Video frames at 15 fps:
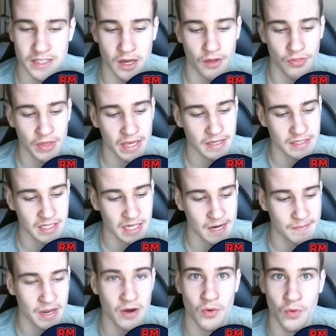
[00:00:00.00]
So I think it's going to
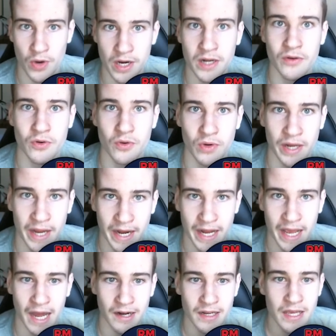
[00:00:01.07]
be a real good hit
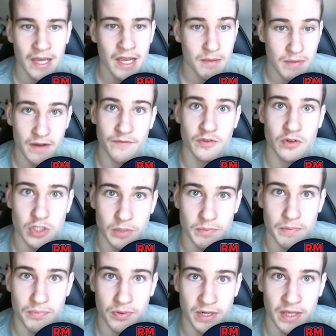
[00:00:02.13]
out. Midfield should
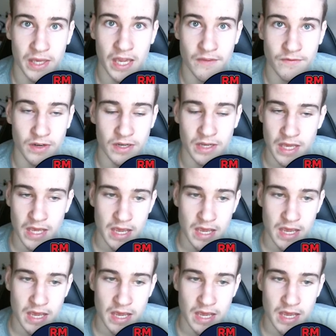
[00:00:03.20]
be pretty even.